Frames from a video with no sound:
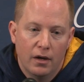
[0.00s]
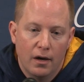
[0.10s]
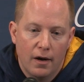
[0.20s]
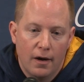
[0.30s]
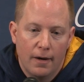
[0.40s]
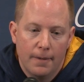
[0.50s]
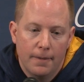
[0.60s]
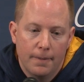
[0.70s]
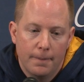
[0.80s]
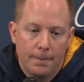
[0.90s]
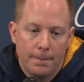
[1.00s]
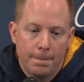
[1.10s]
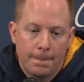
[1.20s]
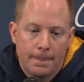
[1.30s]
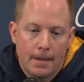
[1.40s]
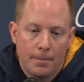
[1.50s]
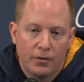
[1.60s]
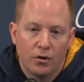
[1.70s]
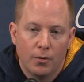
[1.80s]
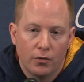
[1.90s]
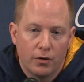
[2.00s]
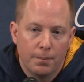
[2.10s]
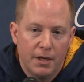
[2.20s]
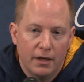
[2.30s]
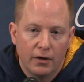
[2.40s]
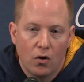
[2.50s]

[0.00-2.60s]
Uh, but they're both competing